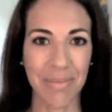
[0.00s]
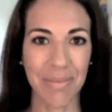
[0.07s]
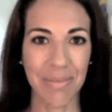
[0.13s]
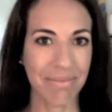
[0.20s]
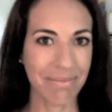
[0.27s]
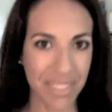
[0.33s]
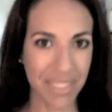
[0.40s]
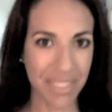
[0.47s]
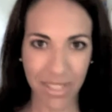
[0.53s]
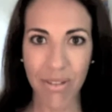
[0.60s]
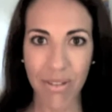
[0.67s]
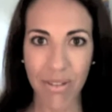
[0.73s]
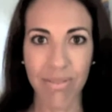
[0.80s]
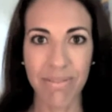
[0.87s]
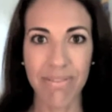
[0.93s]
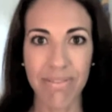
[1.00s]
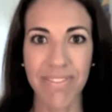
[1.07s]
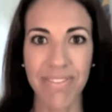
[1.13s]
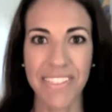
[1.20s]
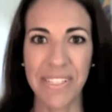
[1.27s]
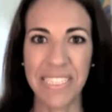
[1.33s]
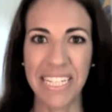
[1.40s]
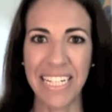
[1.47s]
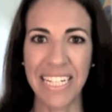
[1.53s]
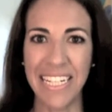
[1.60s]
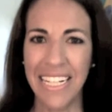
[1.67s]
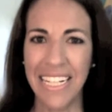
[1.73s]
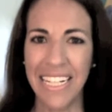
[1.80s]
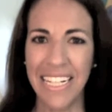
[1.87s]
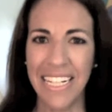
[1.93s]
Let's go. So I said,
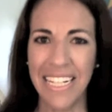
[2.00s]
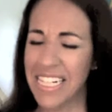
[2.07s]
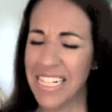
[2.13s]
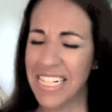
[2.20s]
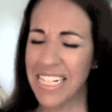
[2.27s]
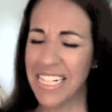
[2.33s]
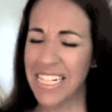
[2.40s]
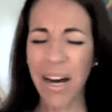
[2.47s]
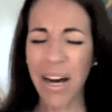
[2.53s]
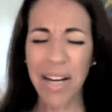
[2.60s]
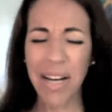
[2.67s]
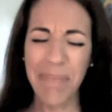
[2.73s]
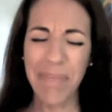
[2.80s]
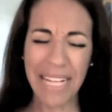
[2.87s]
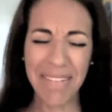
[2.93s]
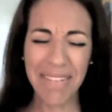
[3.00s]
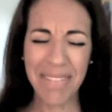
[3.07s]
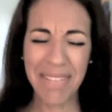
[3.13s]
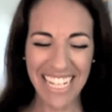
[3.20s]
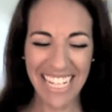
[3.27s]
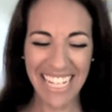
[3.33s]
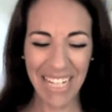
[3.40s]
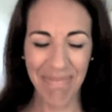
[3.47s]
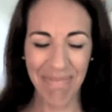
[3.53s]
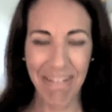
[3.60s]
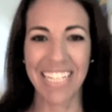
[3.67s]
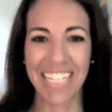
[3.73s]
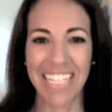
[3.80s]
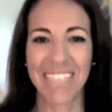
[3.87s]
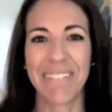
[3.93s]
come on, baby. And my
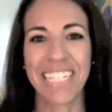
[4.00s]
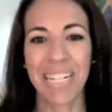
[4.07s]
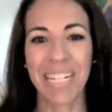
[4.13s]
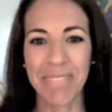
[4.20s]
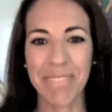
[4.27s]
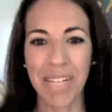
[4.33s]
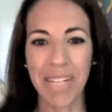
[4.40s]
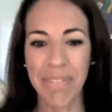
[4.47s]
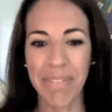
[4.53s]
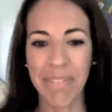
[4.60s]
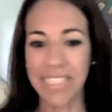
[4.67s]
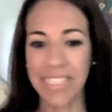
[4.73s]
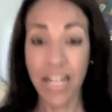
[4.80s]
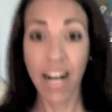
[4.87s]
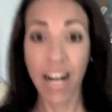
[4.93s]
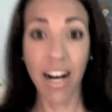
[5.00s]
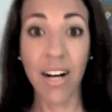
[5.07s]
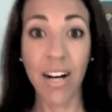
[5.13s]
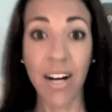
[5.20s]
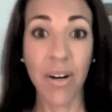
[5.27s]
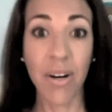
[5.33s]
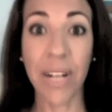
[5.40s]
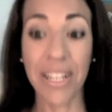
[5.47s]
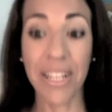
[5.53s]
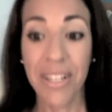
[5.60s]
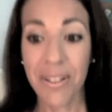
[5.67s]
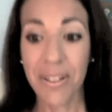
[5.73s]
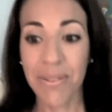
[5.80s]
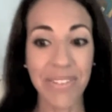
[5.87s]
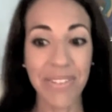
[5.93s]
husband comes up and he's like, huh? What? What do you
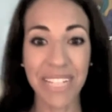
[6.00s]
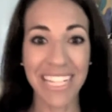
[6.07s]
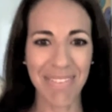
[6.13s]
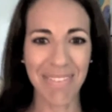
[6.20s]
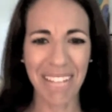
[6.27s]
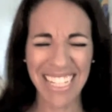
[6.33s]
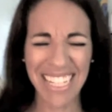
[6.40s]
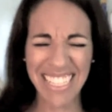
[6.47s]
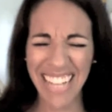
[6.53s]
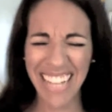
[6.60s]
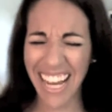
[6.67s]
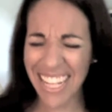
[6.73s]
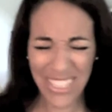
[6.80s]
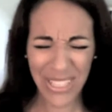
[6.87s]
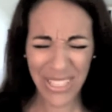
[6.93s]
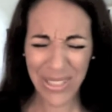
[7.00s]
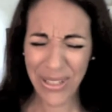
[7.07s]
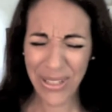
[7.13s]
need? And I'm like, not you.